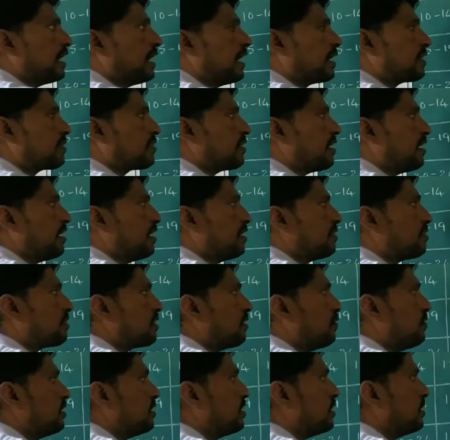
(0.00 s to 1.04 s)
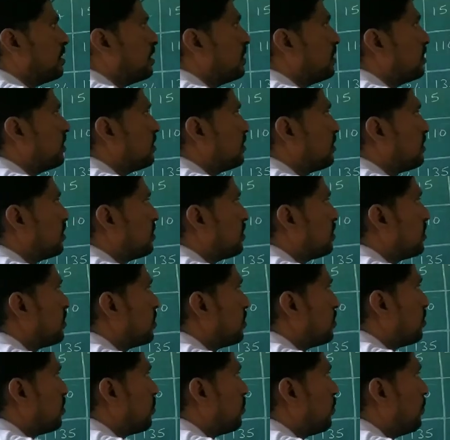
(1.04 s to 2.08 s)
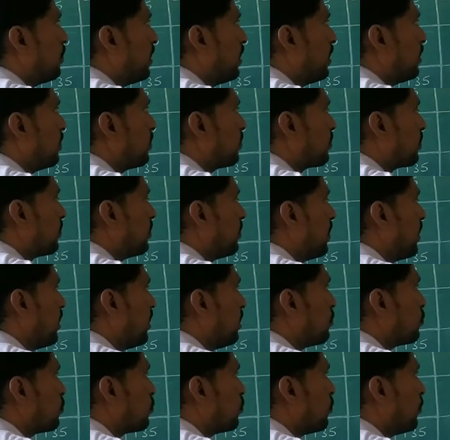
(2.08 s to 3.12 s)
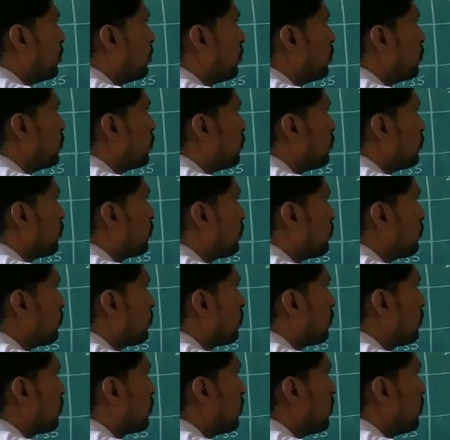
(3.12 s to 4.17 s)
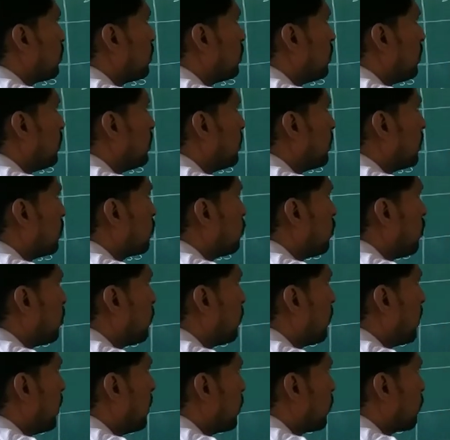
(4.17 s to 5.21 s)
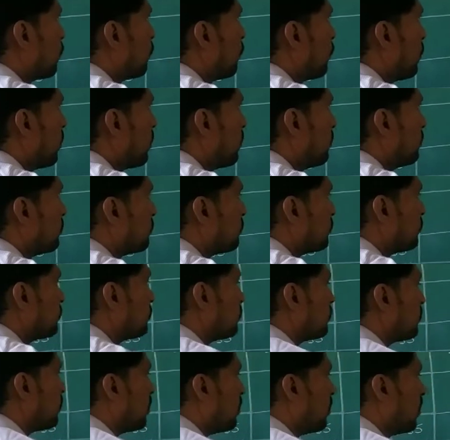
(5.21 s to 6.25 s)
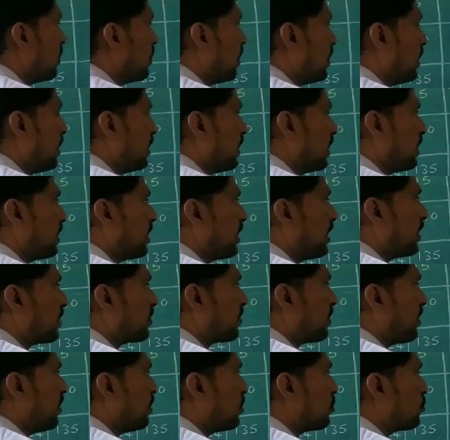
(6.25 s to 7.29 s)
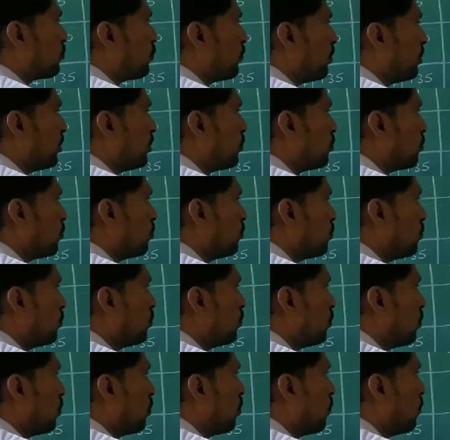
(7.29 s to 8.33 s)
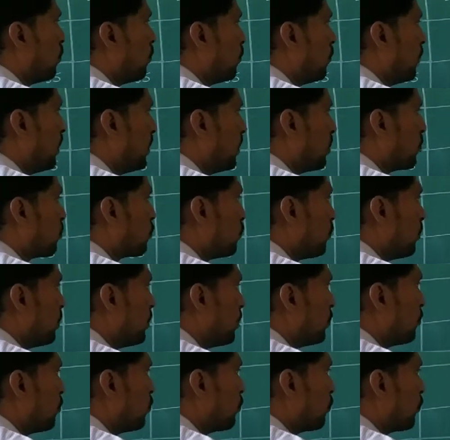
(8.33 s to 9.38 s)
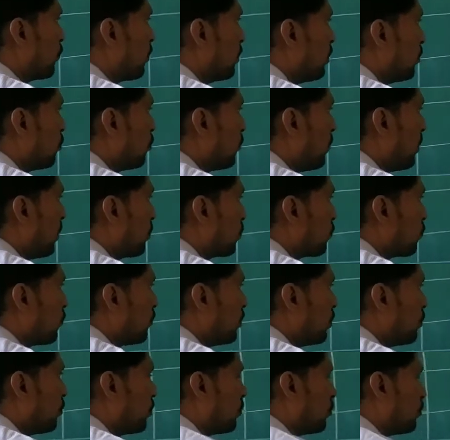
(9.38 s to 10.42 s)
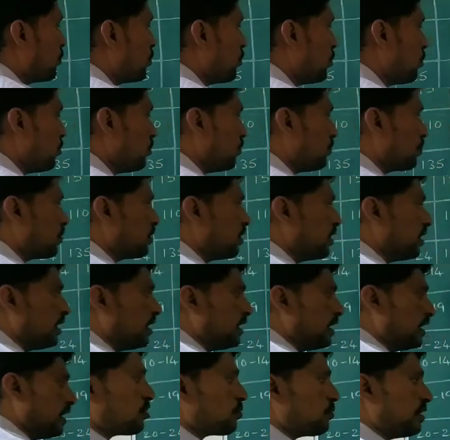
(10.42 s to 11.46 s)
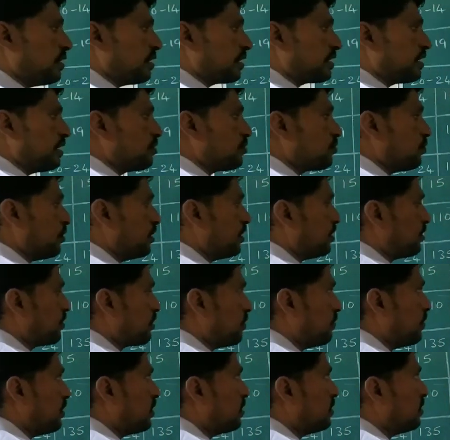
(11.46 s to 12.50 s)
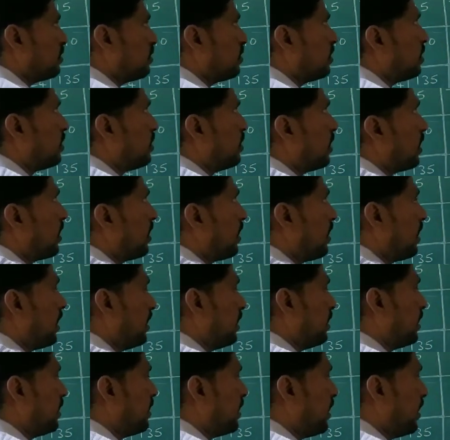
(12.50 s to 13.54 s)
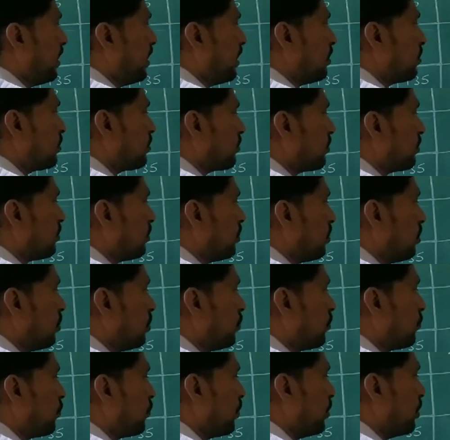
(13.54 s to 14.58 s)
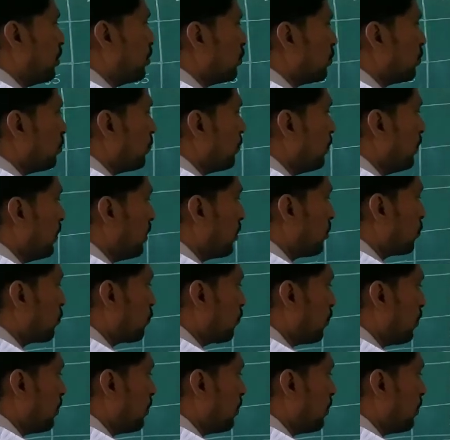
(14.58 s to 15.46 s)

xi is 17 minus a is 22. That equal minus 5. Here xi is 22 minus 22. 22 minus 22 is 0. Class mark is 27 and a is 22. Means